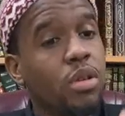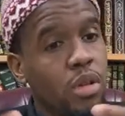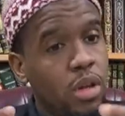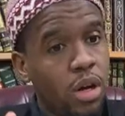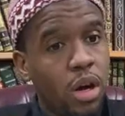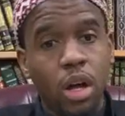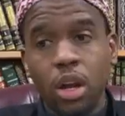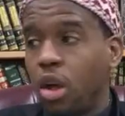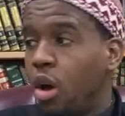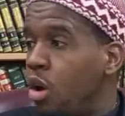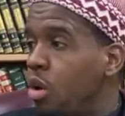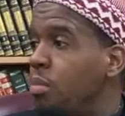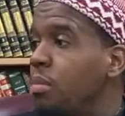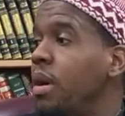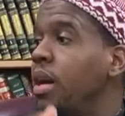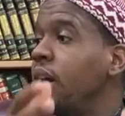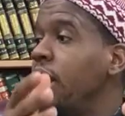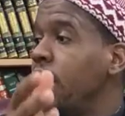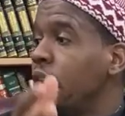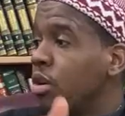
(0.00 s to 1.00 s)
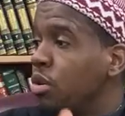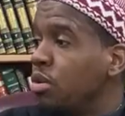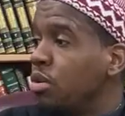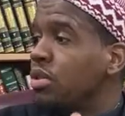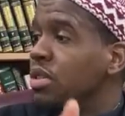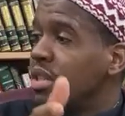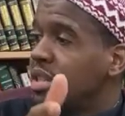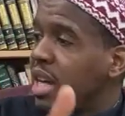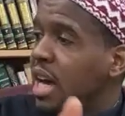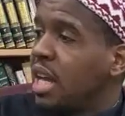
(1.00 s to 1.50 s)
Allahumma in
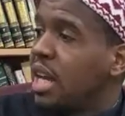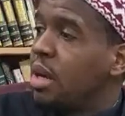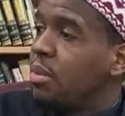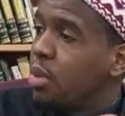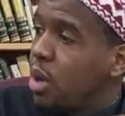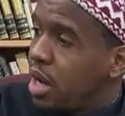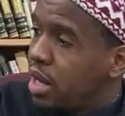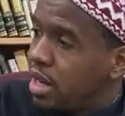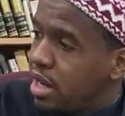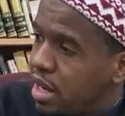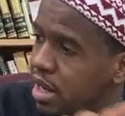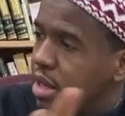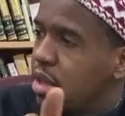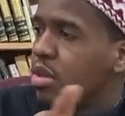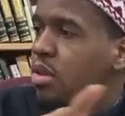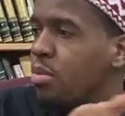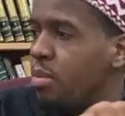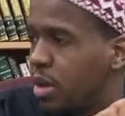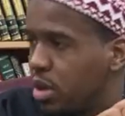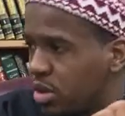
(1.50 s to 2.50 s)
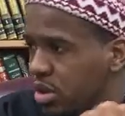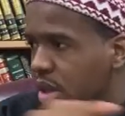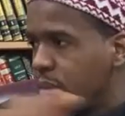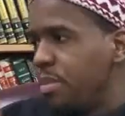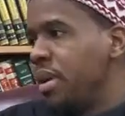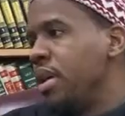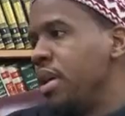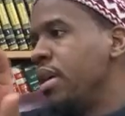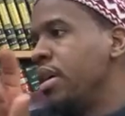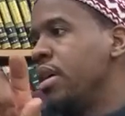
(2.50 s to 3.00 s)
kunta ta'alamu anna thumma
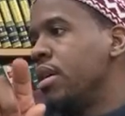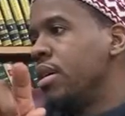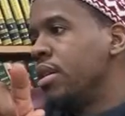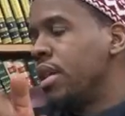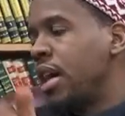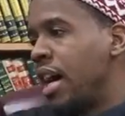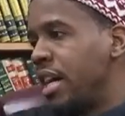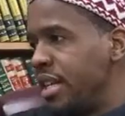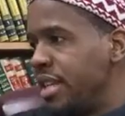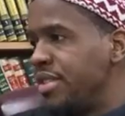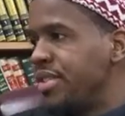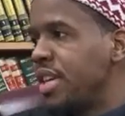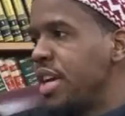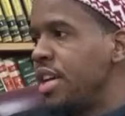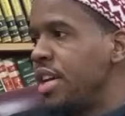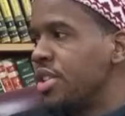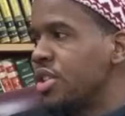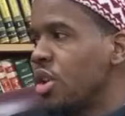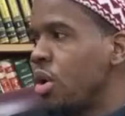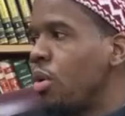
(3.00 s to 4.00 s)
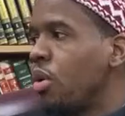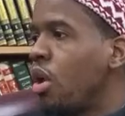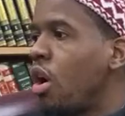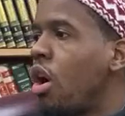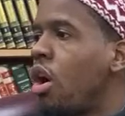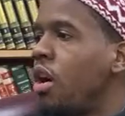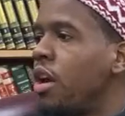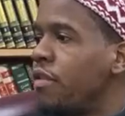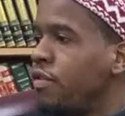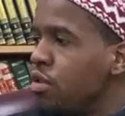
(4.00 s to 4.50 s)
yusammi. The hadith says, oh
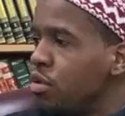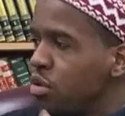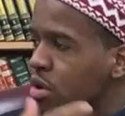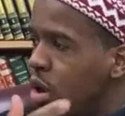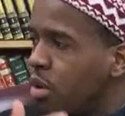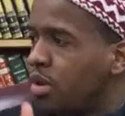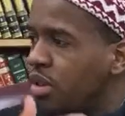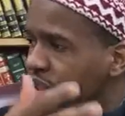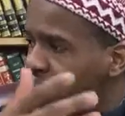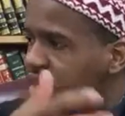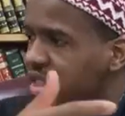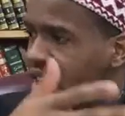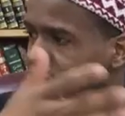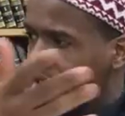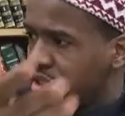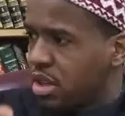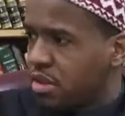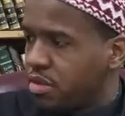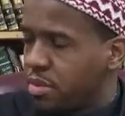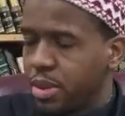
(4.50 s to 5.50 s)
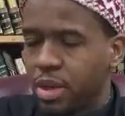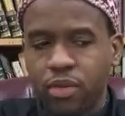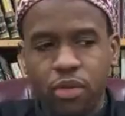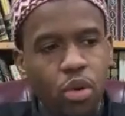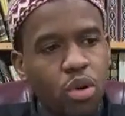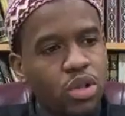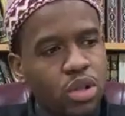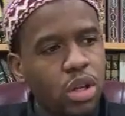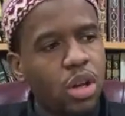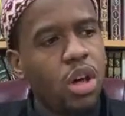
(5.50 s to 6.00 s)
Allah, if you know that this thing is good for me, and of
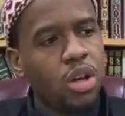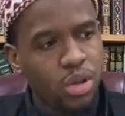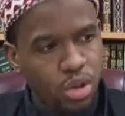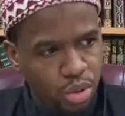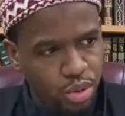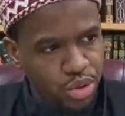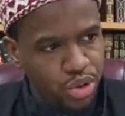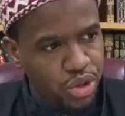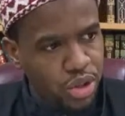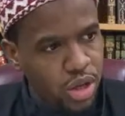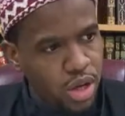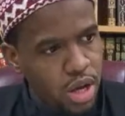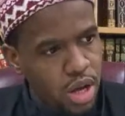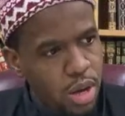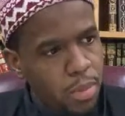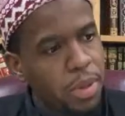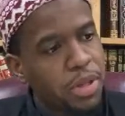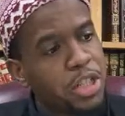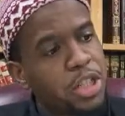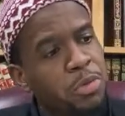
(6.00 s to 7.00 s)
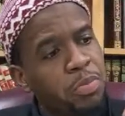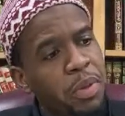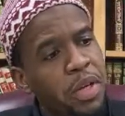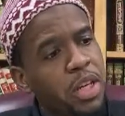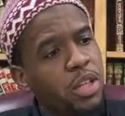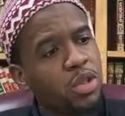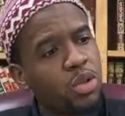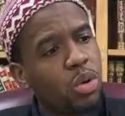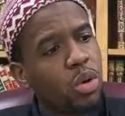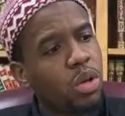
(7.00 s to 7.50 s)
course Allah knows, but just speaking
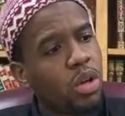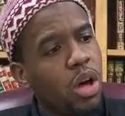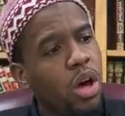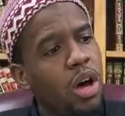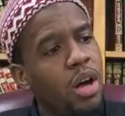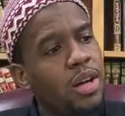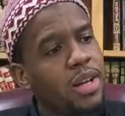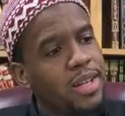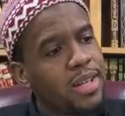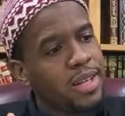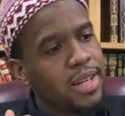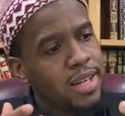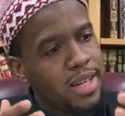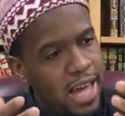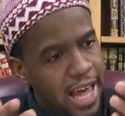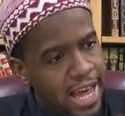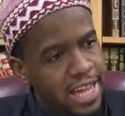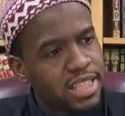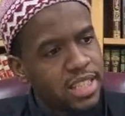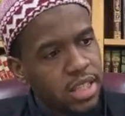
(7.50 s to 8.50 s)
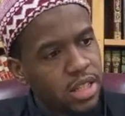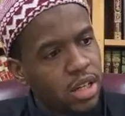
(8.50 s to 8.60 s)
to Allah, asking